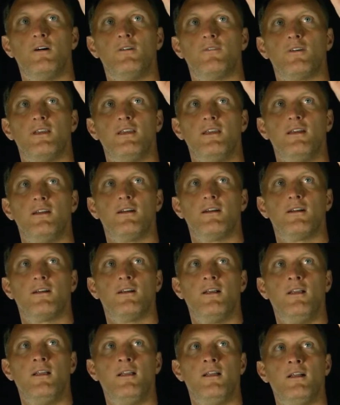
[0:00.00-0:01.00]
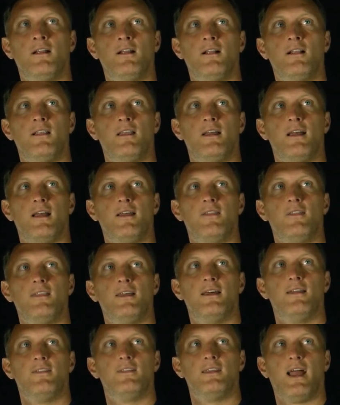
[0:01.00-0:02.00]
over here, and
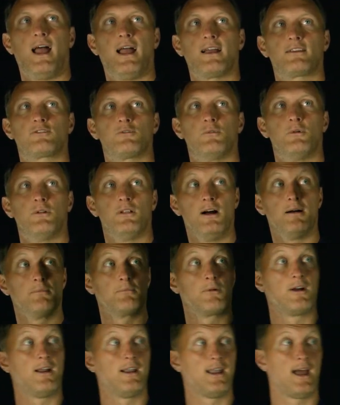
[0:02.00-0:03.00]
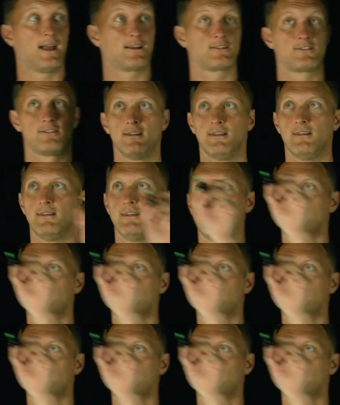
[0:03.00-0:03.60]
then the actual upgrade action